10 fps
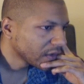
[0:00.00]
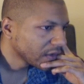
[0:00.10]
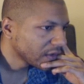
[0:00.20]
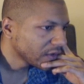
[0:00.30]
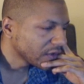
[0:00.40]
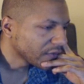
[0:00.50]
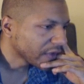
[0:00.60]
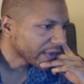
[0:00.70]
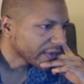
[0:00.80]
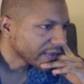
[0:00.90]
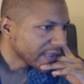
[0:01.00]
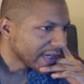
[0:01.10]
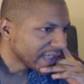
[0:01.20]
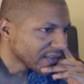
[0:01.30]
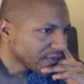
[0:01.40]
And you can affect the
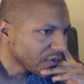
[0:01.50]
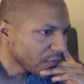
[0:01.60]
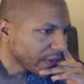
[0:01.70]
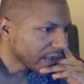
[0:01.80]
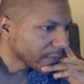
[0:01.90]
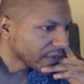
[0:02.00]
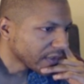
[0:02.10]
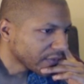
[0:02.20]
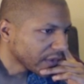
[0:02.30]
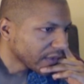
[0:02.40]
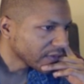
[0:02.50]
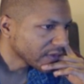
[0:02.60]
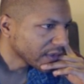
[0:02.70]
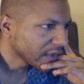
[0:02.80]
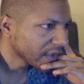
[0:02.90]
size with your ramps and everything else
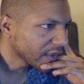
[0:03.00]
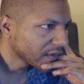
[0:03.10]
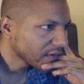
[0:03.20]
like that.